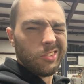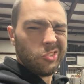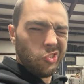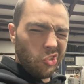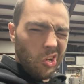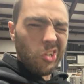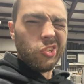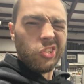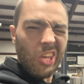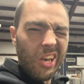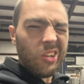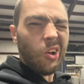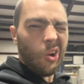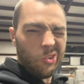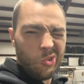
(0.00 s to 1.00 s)
Judge that
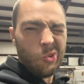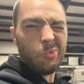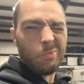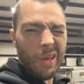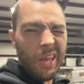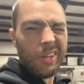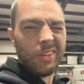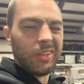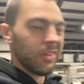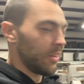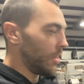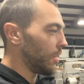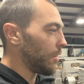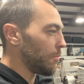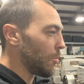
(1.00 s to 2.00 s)
car too bad.
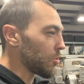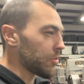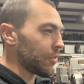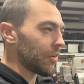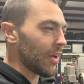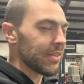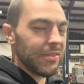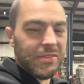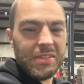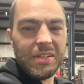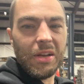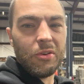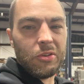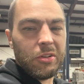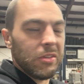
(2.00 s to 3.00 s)
Most of you guys have seen
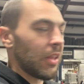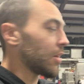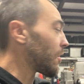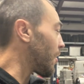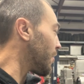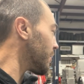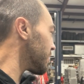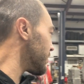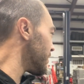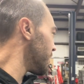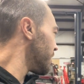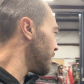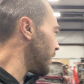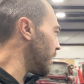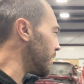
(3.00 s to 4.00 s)
how good that car is,
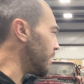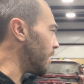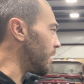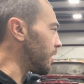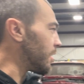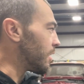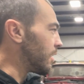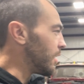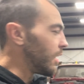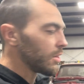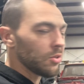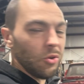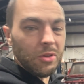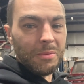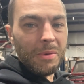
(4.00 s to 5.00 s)
and it's
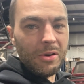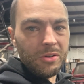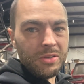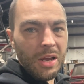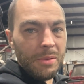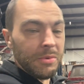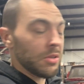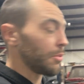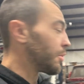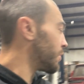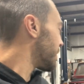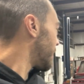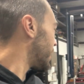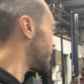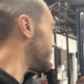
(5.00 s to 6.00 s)
only a matter of time until we
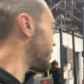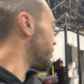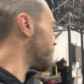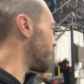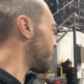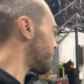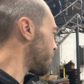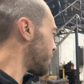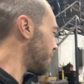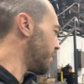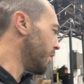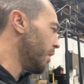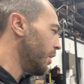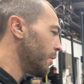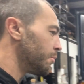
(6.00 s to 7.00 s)
lay in a big one that's with it.
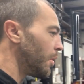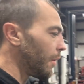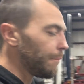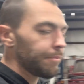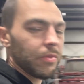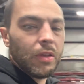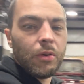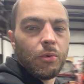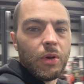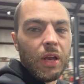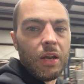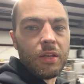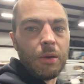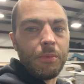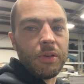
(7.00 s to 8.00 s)
But we got
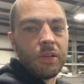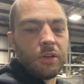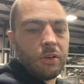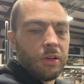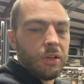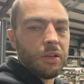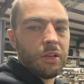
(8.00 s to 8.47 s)
to come in here.